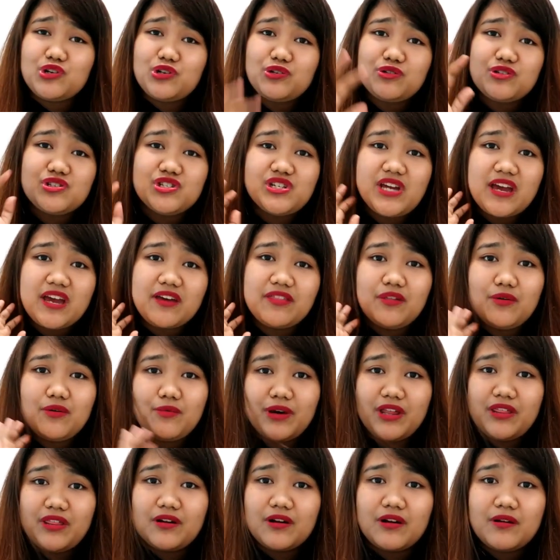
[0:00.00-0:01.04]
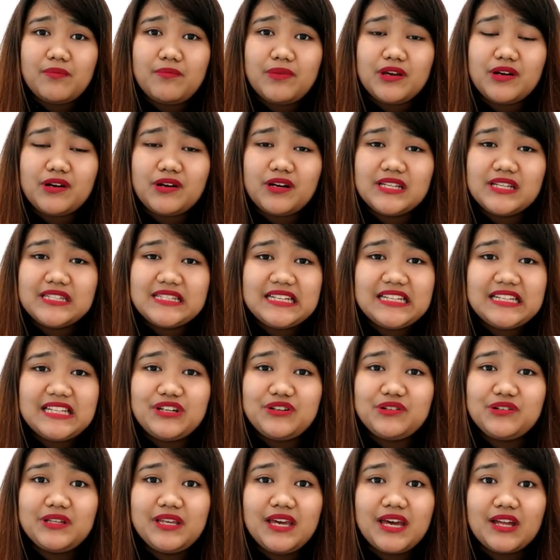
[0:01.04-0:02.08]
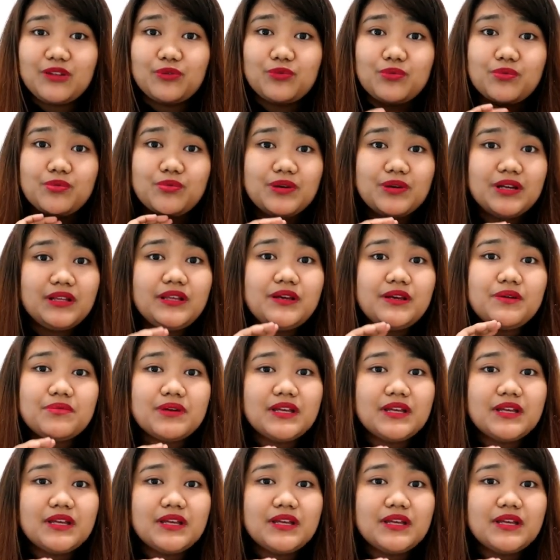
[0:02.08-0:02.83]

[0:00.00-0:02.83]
sure to check the weather because it could get really,